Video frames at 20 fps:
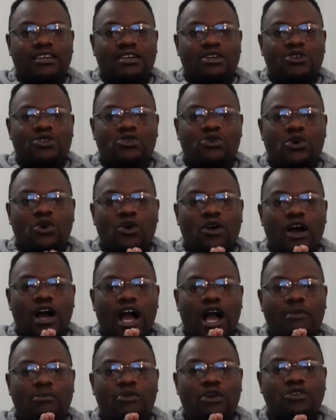So
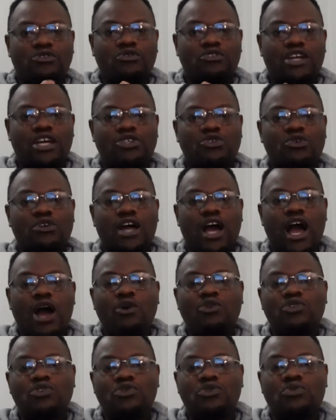I'm going to touch on
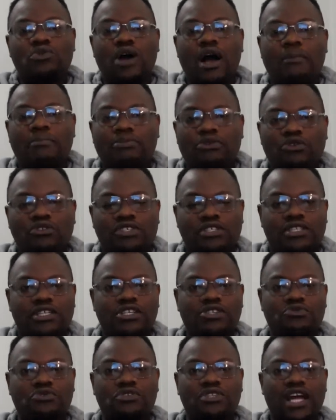how to approach the
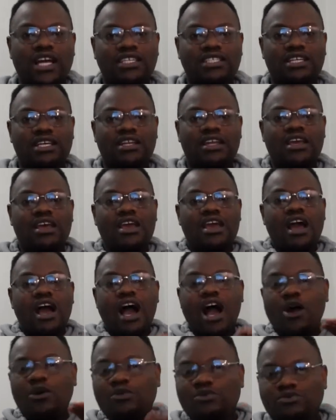introduction,
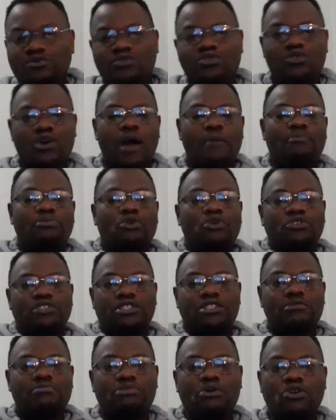how to approach
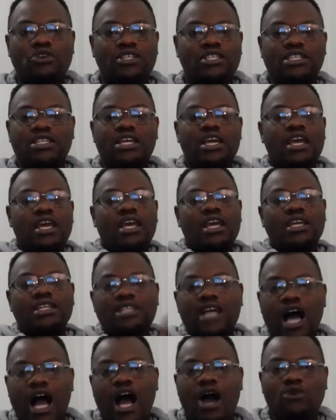the body, and
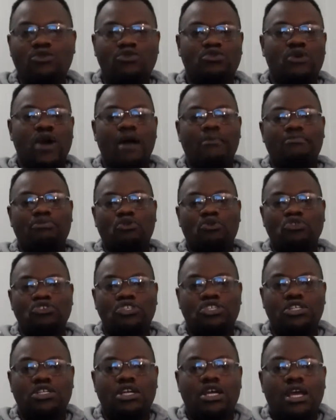how to
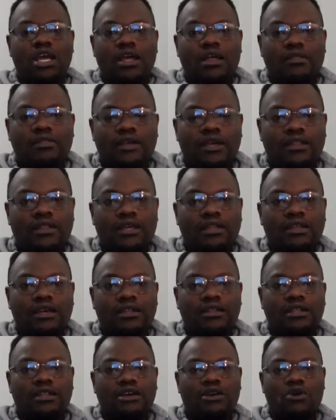approach
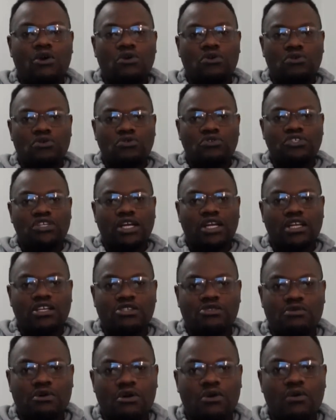the conclusion
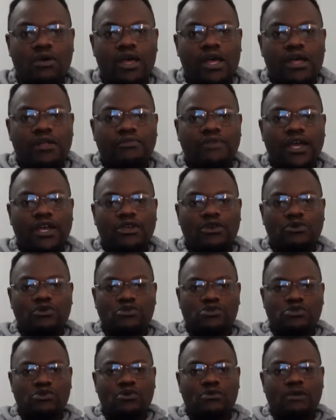as well. Thank
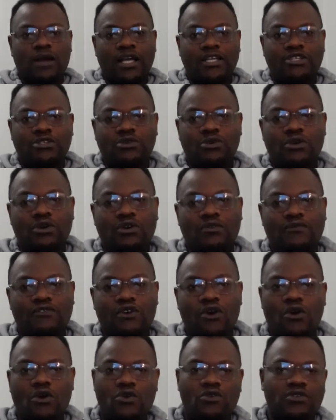you so much. So, of
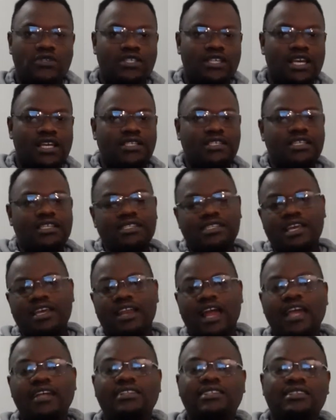course, yes, essay
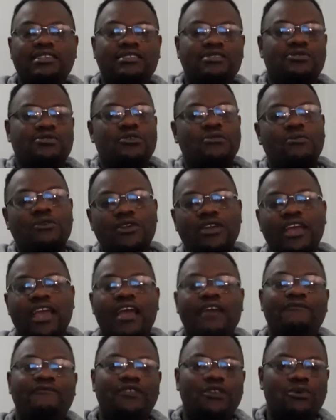writing is common
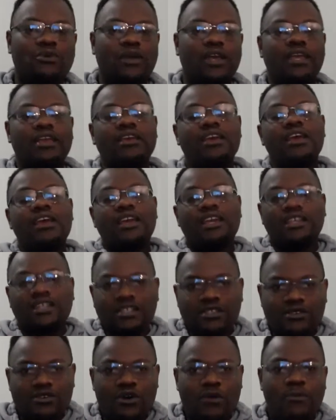everywhere. It
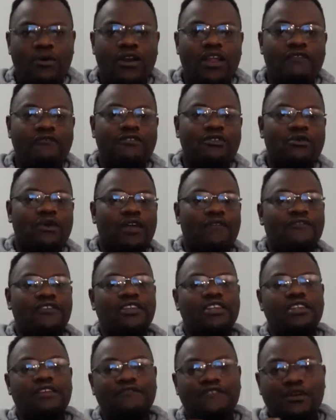is common everywhere, even
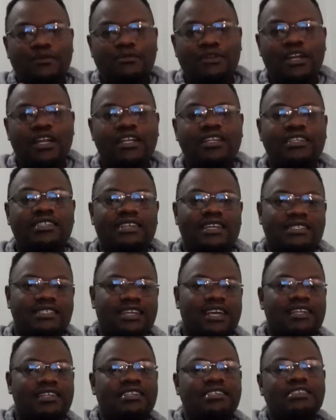in family religious
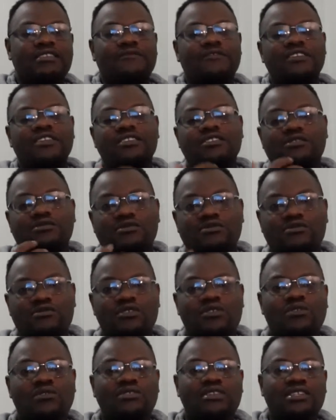studies, even in
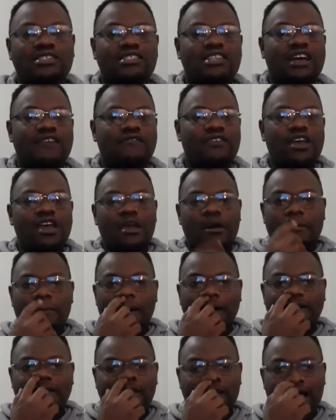sociology and stuff.
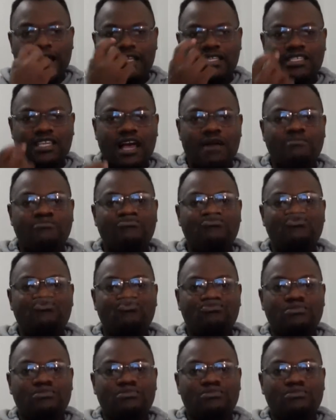But there are some